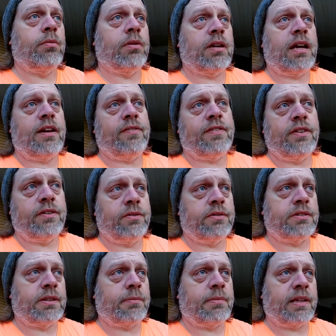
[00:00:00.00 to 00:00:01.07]
going to have to do
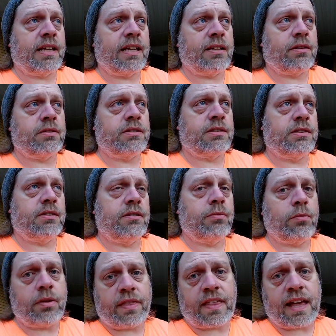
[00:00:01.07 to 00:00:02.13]
something else
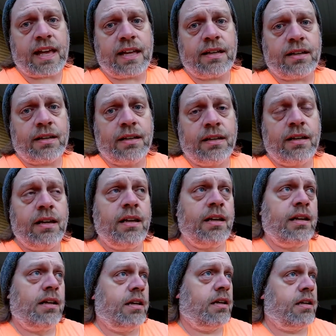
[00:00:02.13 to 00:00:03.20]
with
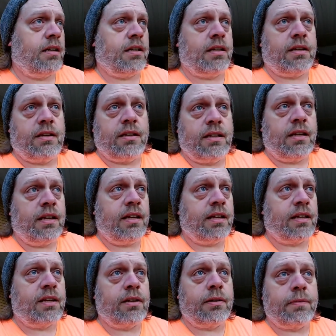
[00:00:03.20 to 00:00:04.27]
that. It
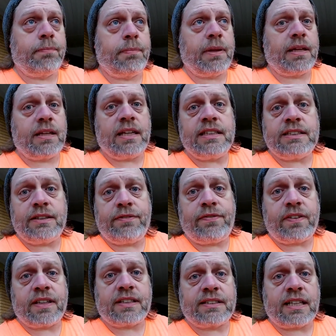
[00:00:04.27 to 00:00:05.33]
could be an easy
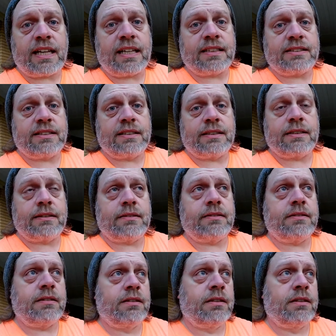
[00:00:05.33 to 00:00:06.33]
fix, as in